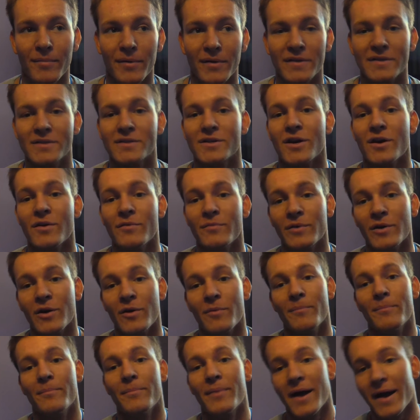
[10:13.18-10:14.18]
by the time we
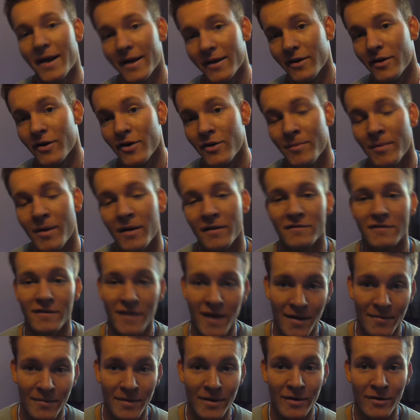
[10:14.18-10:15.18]
got back home after
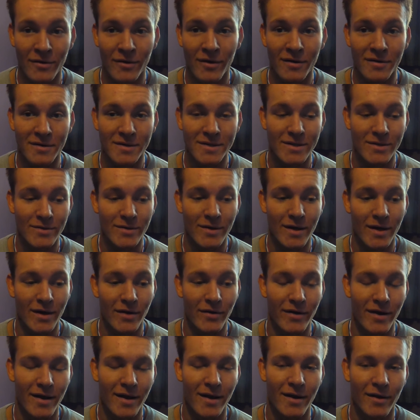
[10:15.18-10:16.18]
that meal, I was still
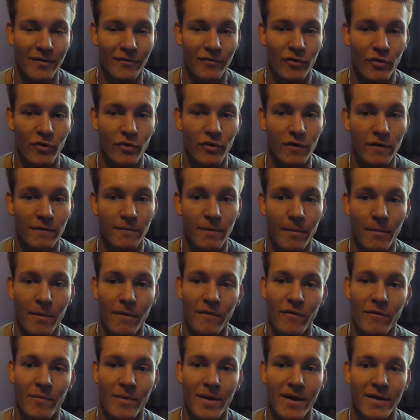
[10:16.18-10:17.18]
hungry, and of course my
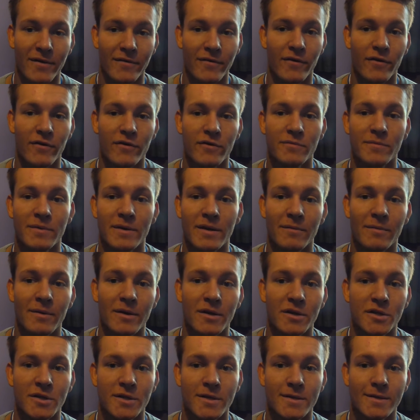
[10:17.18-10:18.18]
mother made those peanut
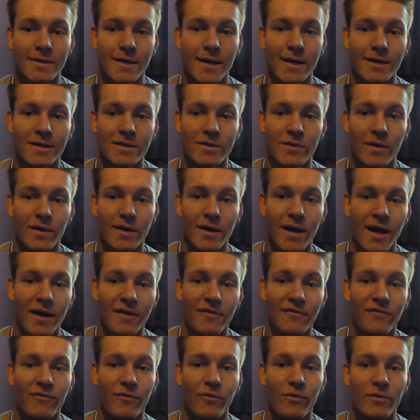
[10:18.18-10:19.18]
butter cheesecakes, so I
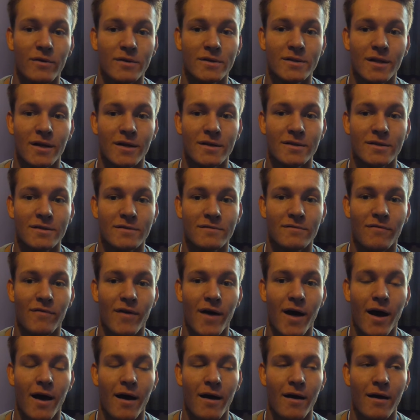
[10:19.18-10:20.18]
had 4 slices of
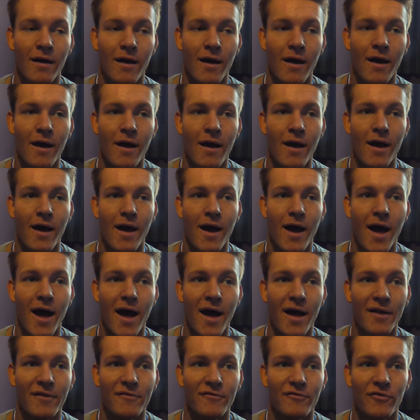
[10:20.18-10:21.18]
that.
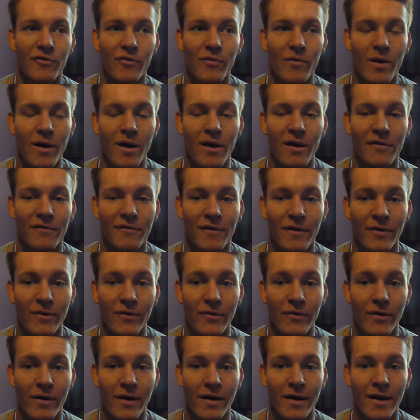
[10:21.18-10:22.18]
And for a while I felt
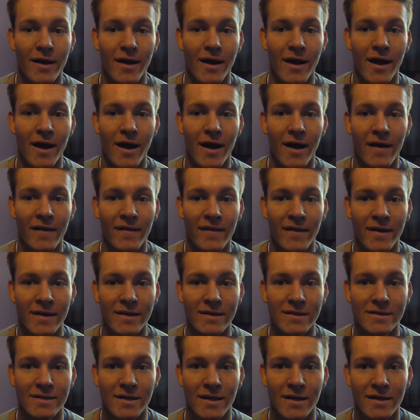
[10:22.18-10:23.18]
alright, and then
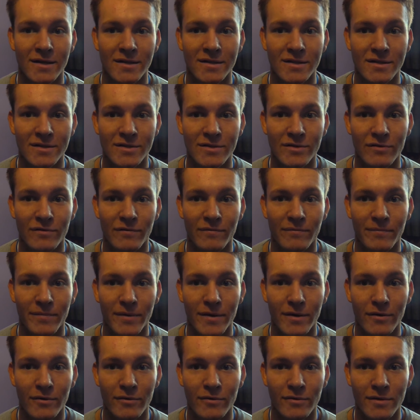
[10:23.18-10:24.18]
it started to sort of
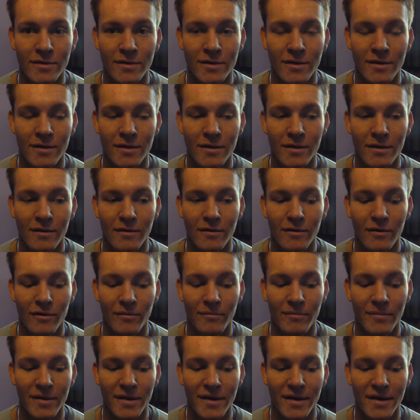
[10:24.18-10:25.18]
build
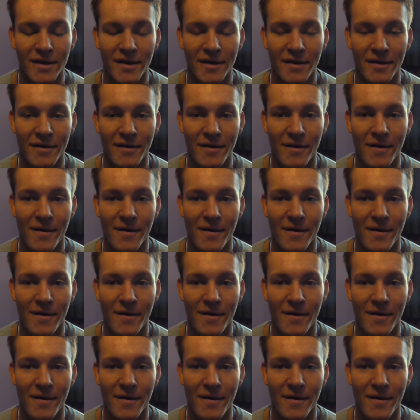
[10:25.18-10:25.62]
on me.